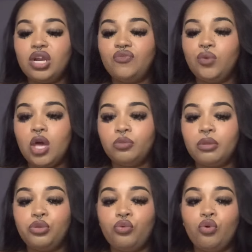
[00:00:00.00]
And if you help
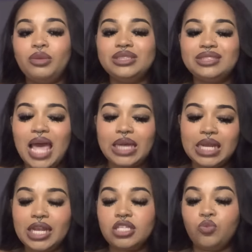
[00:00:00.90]
them, you will be
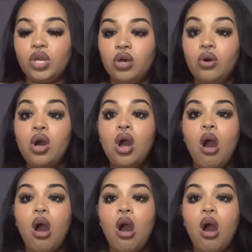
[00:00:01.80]
stagnant as well.